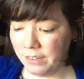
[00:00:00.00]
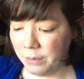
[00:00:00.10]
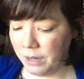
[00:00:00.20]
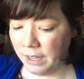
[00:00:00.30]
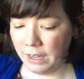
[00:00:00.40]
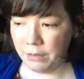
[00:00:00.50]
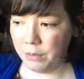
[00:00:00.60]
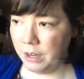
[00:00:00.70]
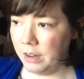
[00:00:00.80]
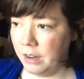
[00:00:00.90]
What I had
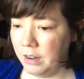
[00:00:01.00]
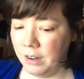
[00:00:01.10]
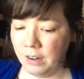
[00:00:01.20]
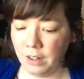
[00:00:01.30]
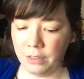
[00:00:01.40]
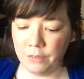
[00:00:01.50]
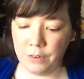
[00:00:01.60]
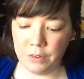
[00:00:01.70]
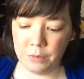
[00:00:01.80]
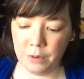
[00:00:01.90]
written on the
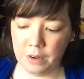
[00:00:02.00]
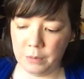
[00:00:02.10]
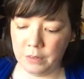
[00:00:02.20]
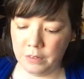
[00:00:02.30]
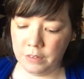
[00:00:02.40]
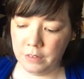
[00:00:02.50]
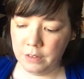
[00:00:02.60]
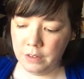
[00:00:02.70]
first one was